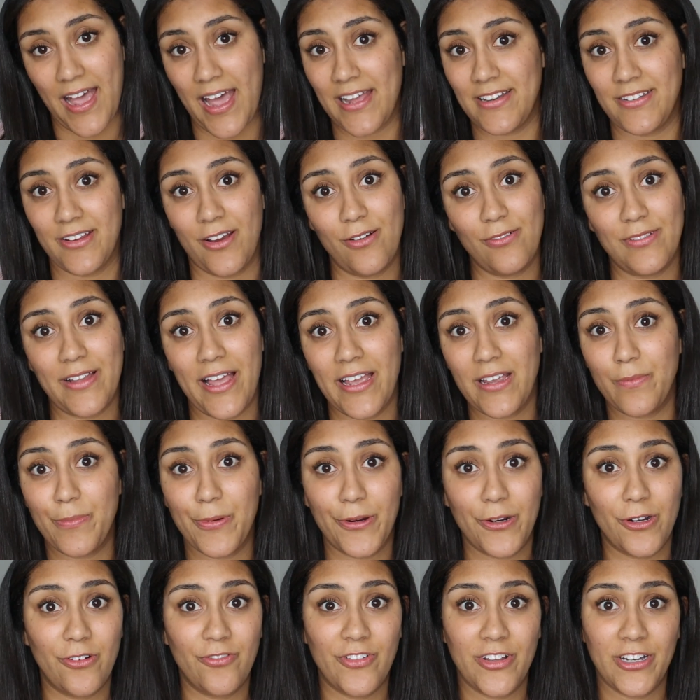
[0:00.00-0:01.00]
don't like
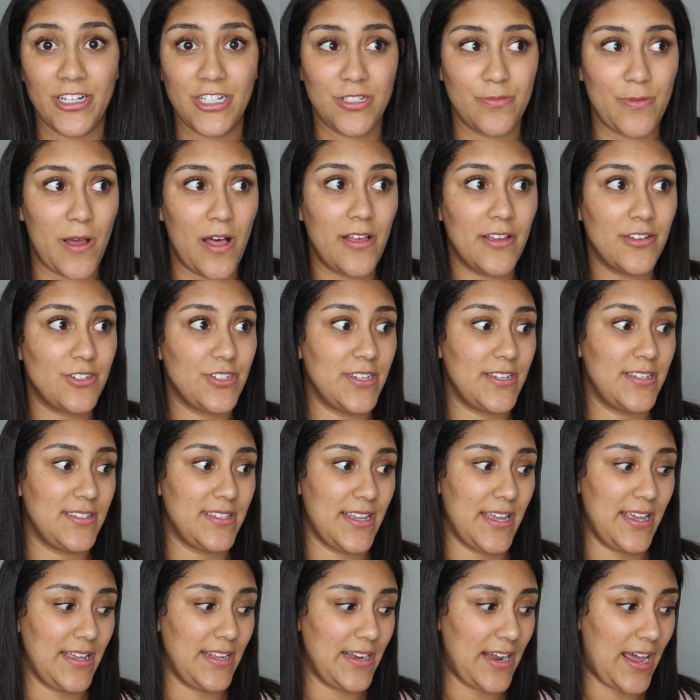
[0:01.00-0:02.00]
pearl finish polishes,
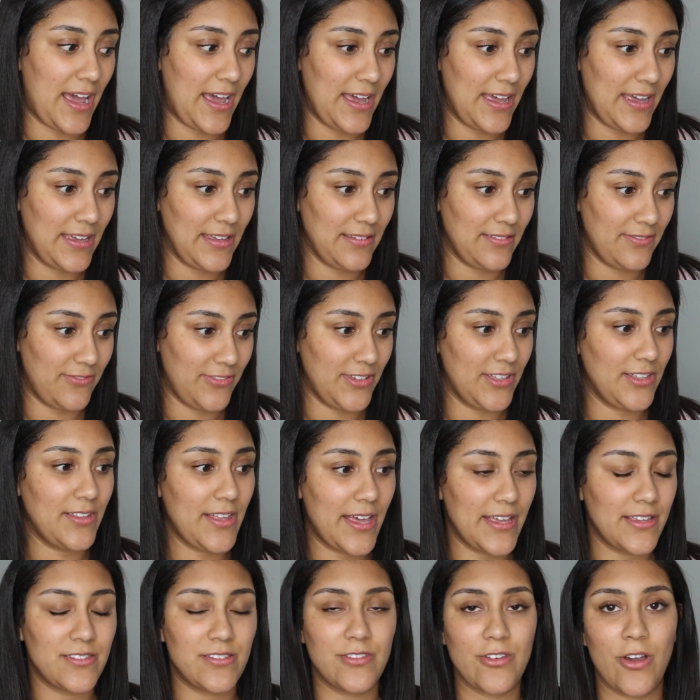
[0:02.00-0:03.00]
and I feel
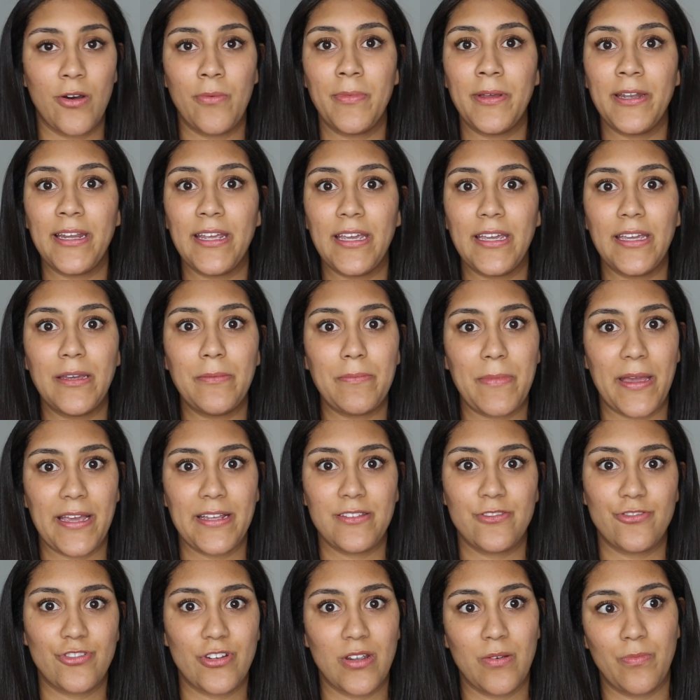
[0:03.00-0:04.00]
like so many
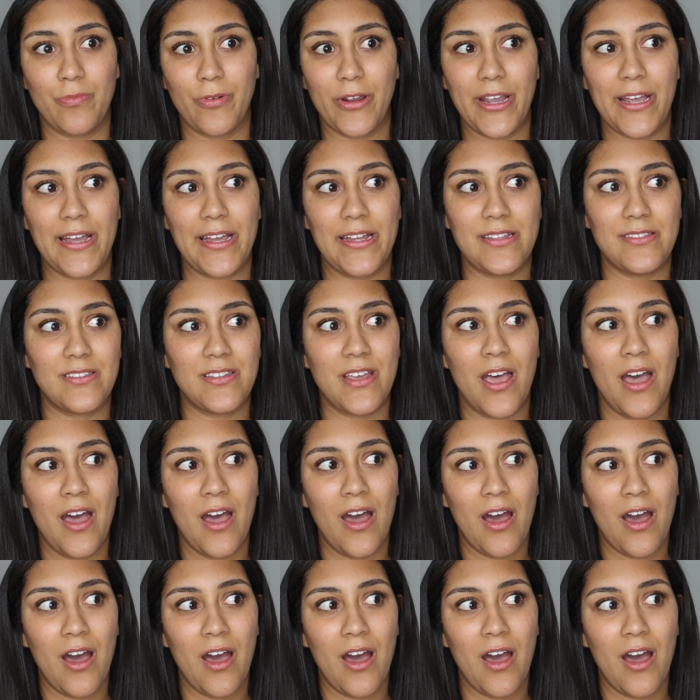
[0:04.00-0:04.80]
mainstream brands